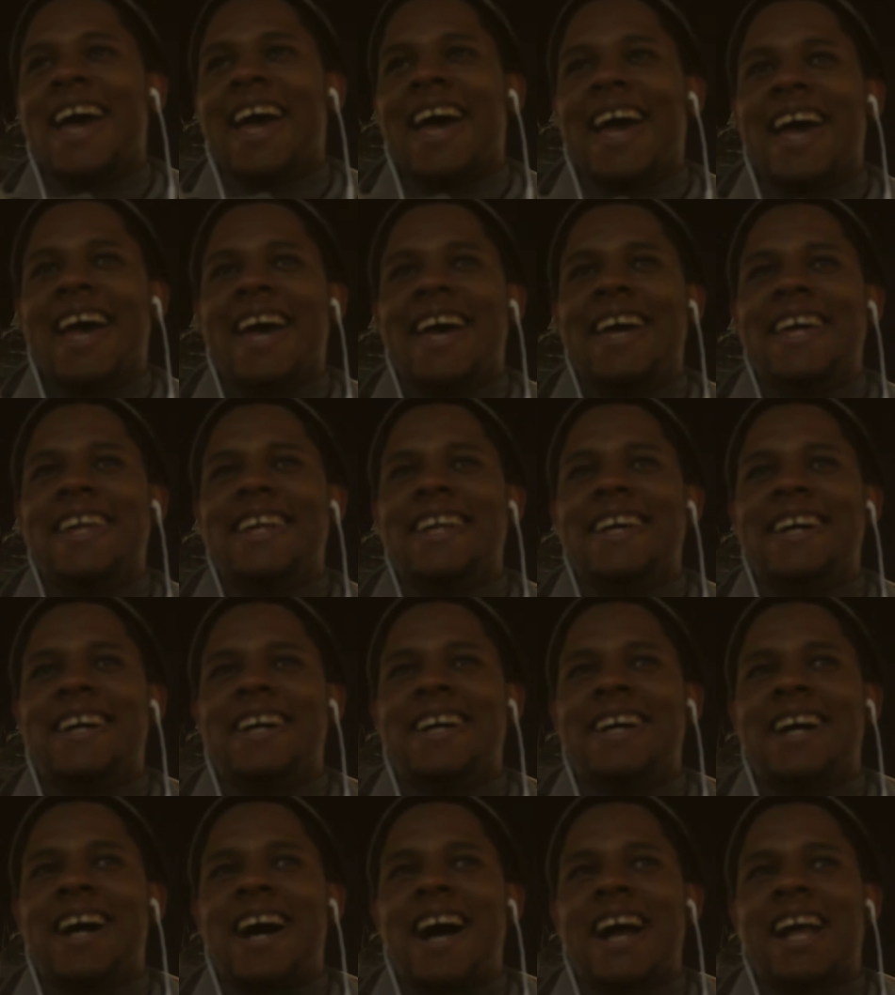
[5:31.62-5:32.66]
And
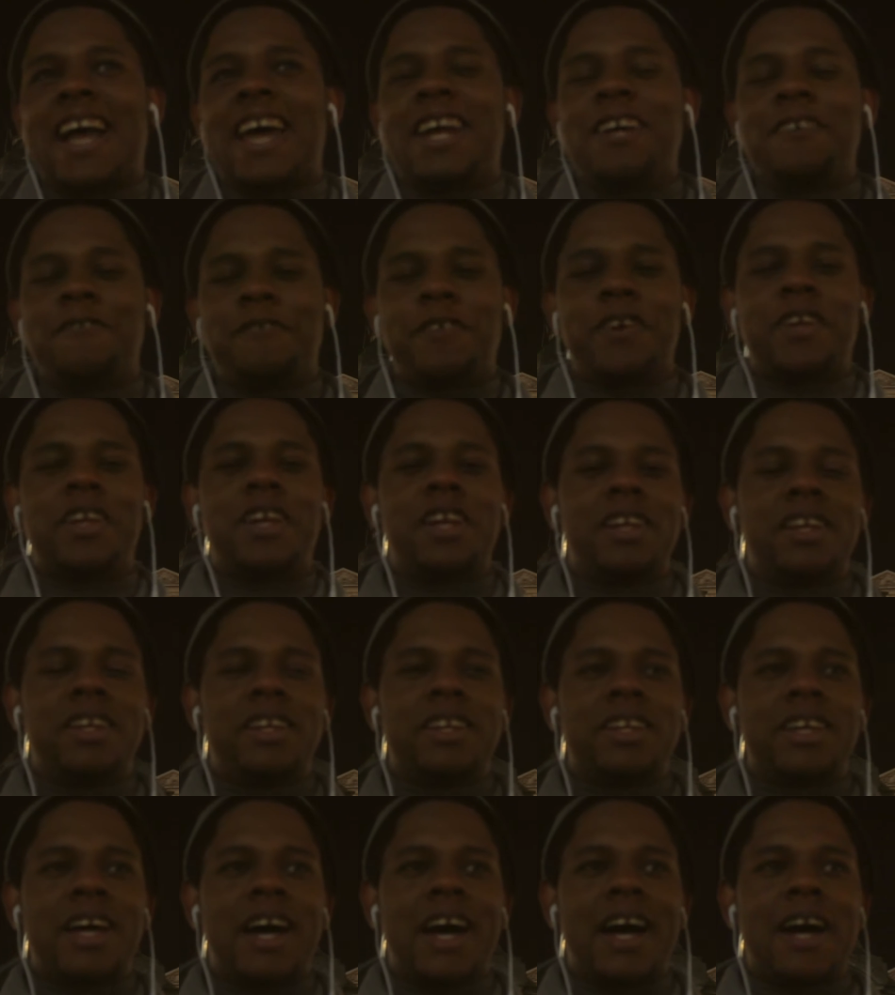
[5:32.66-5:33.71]
I kind of
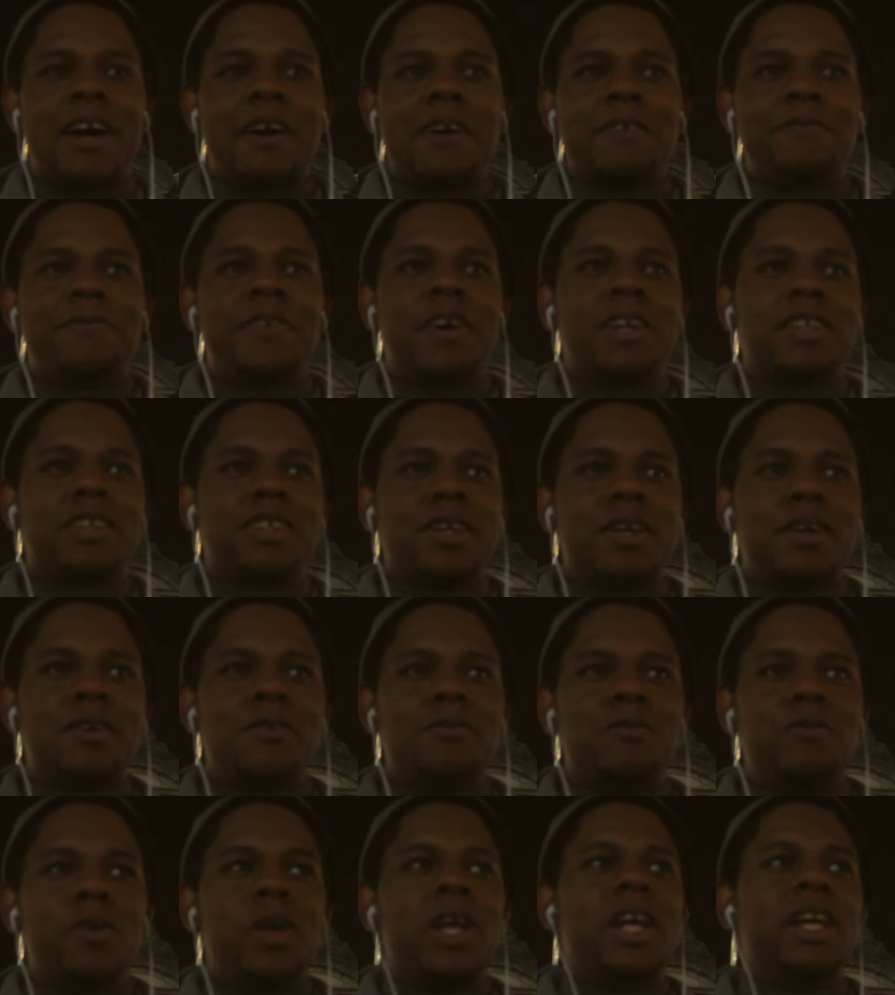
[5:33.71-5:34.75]
felt
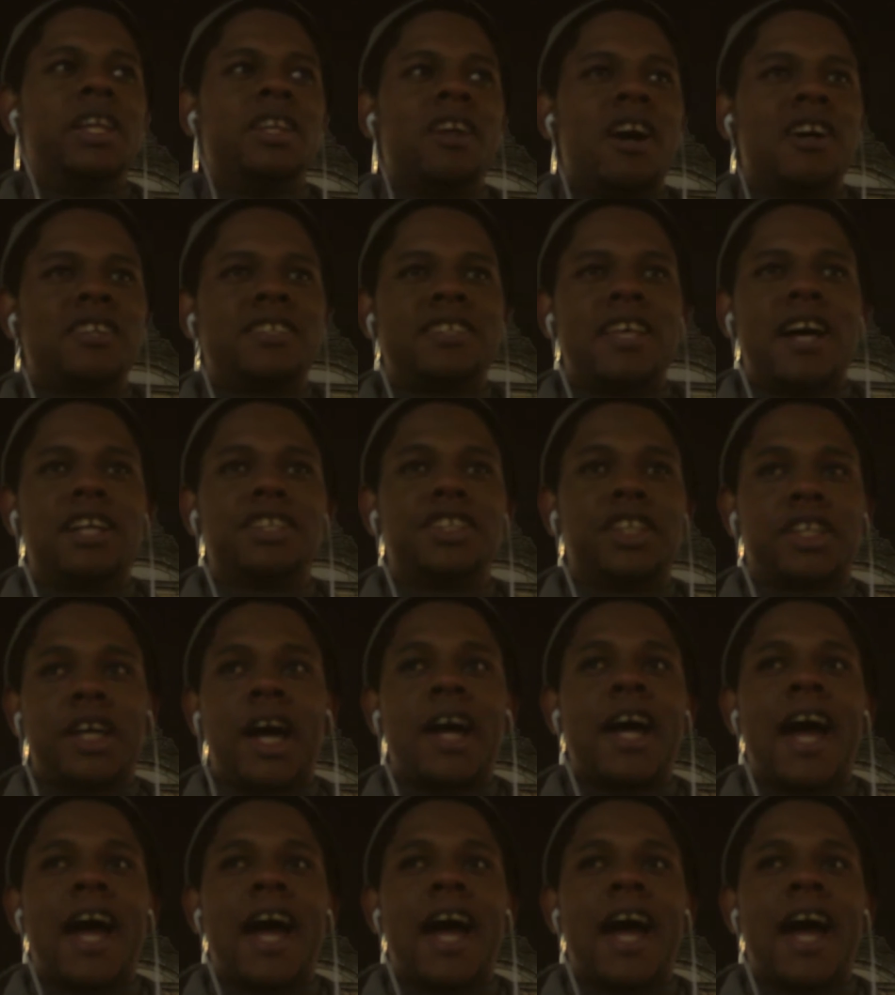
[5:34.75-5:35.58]
really nostalgic.